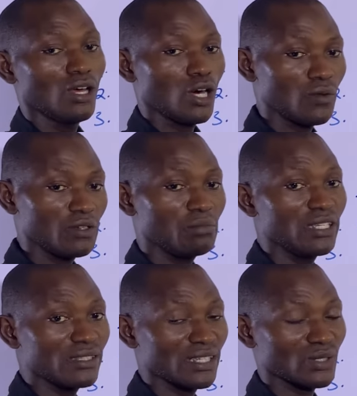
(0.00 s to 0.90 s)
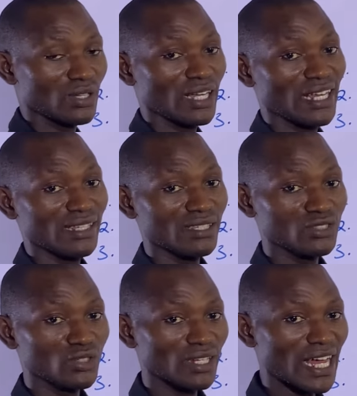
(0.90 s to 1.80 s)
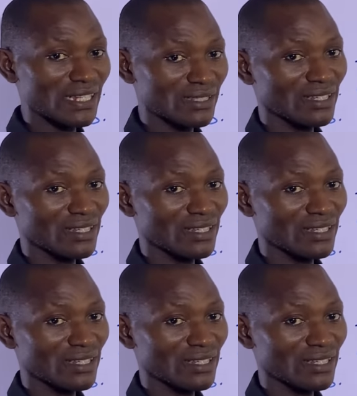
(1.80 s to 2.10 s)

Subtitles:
of a business organization at